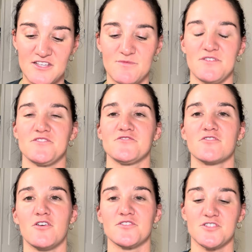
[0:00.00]
these muscles
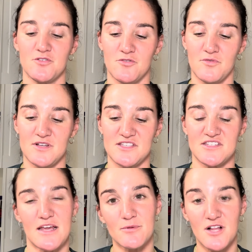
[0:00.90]
are also
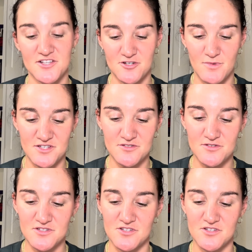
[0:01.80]
stabilizer muscles.